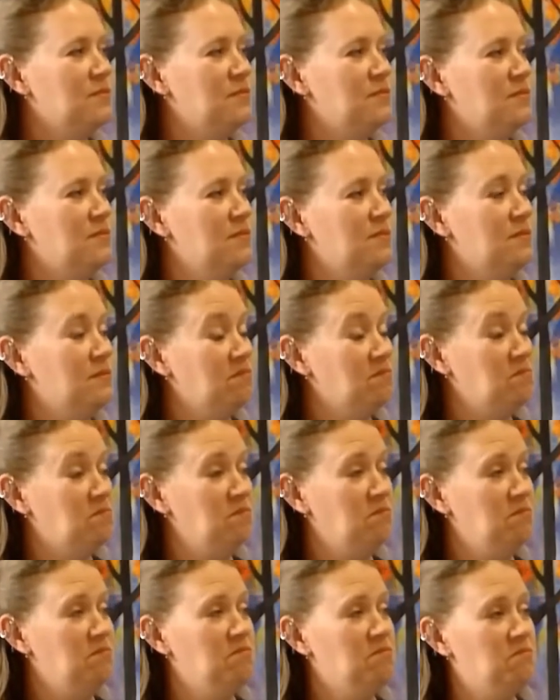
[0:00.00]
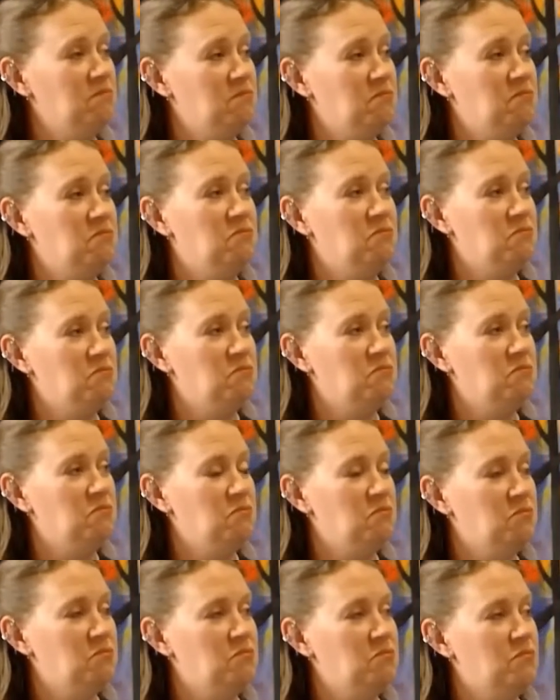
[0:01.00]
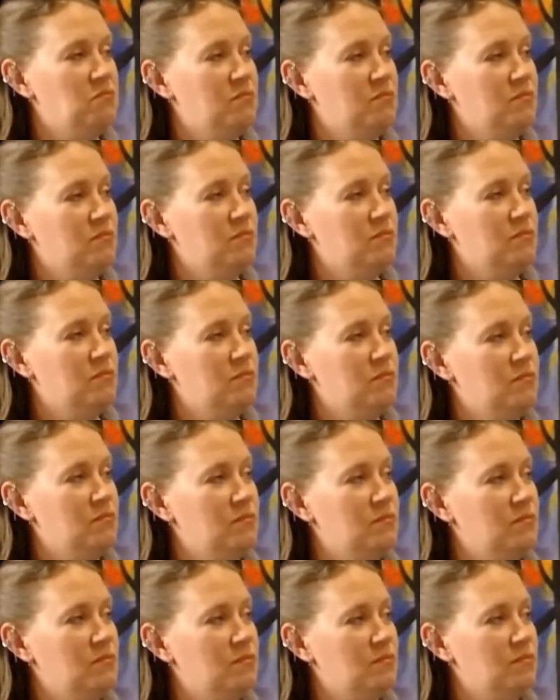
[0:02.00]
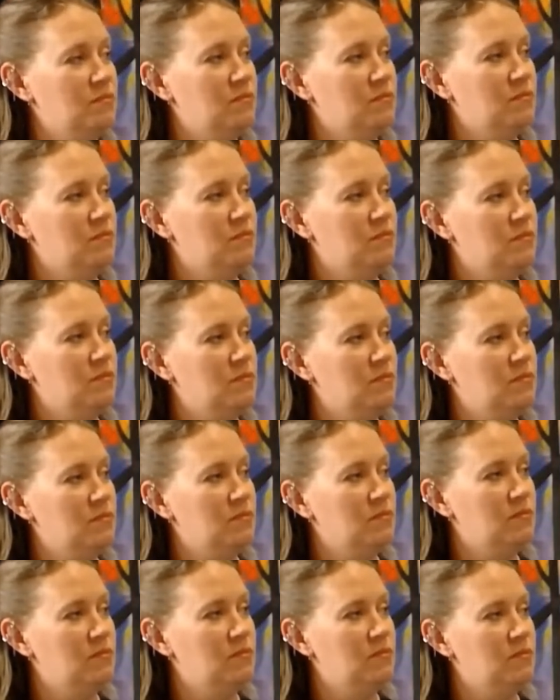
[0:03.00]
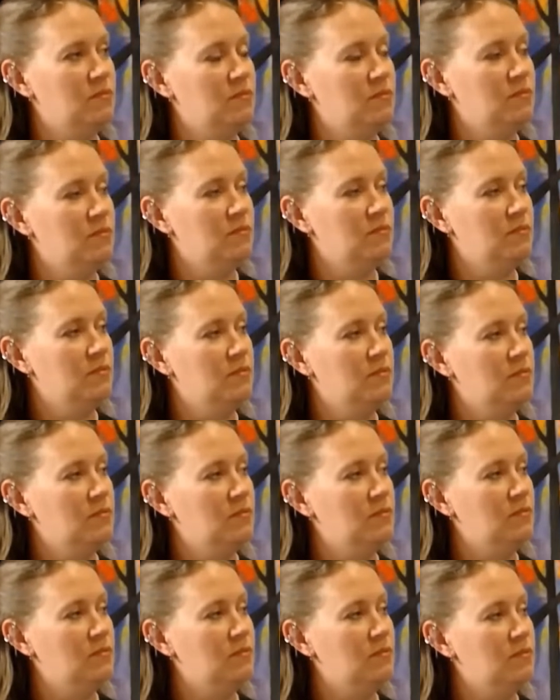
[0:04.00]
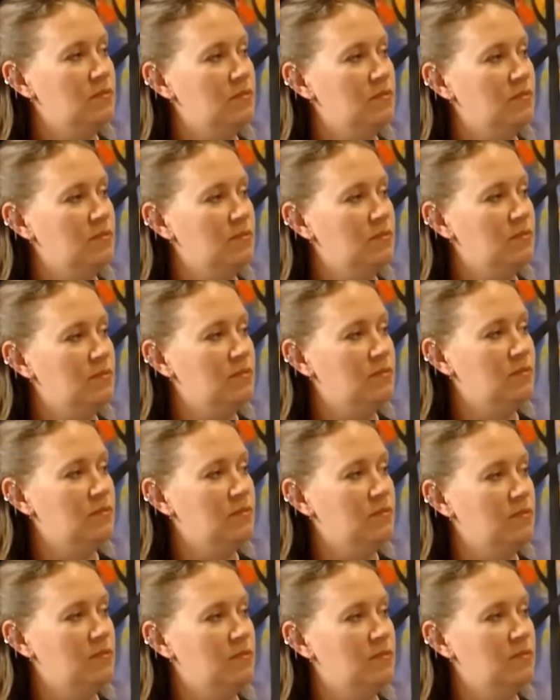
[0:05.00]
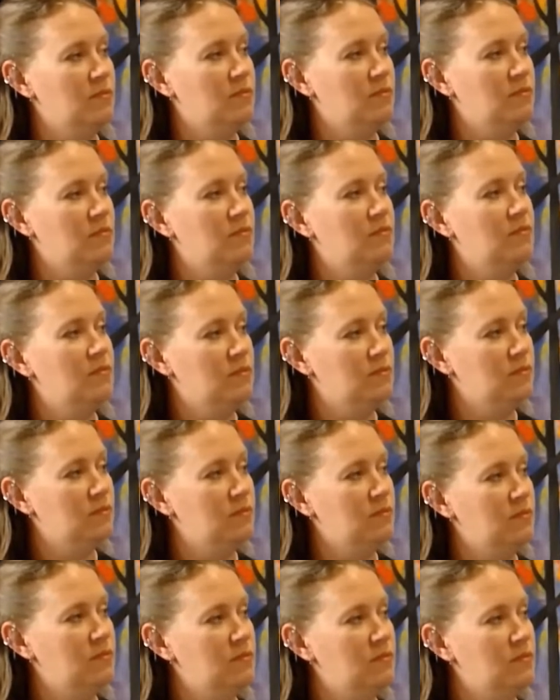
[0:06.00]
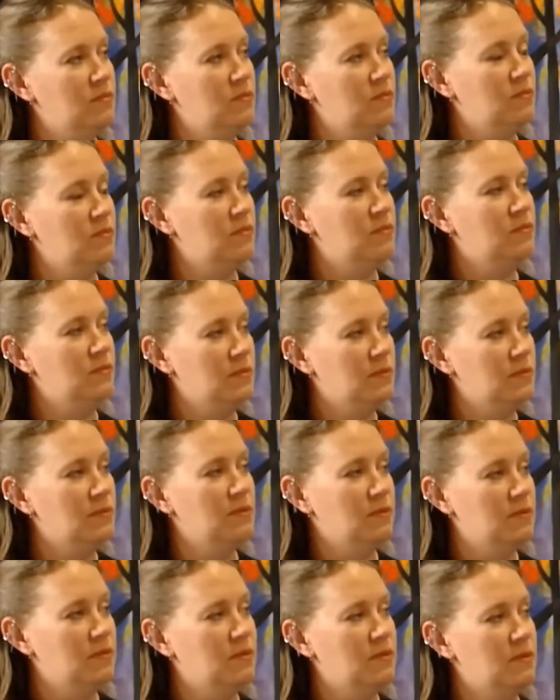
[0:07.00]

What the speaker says: The person shown says nothing.